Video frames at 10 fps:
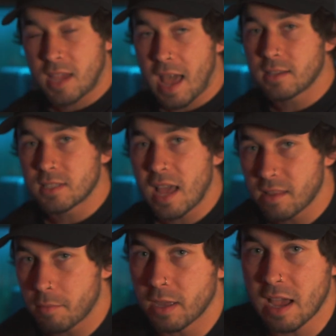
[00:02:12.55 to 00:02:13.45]
has that
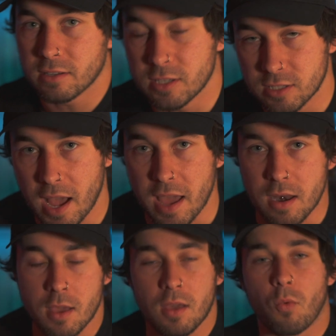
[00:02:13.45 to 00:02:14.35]
double Gauss design.
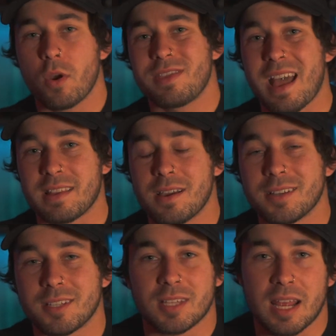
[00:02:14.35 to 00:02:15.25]
What that
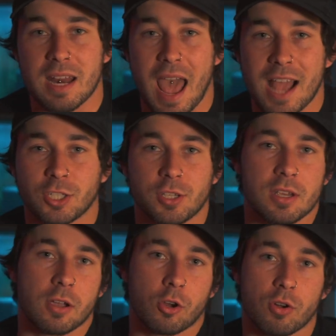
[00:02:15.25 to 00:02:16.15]
does is that it actually
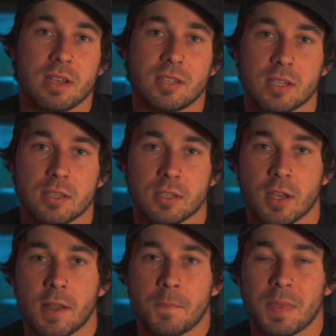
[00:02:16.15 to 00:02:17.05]
increases
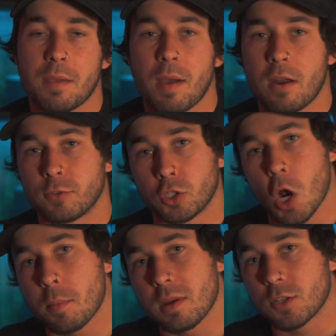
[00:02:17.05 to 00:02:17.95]
the amount of
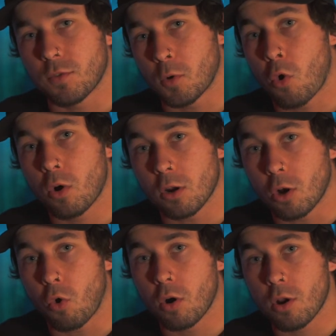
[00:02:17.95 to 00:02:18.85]
sharpness from corner to
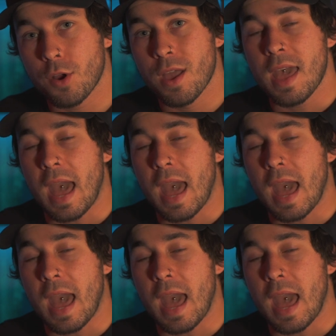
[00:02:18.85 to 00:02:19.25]
corner,